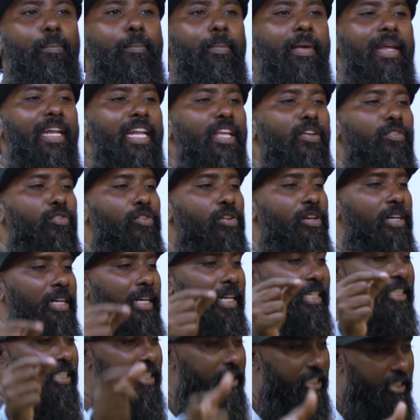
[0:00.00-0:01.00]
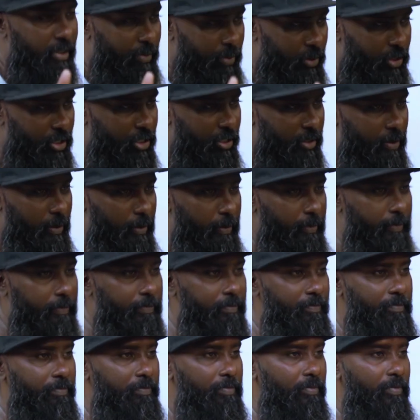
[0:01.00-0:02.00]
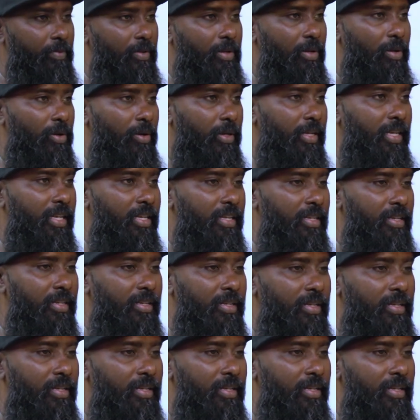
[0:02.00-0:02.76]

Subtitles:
for meaningful relationships. Okay?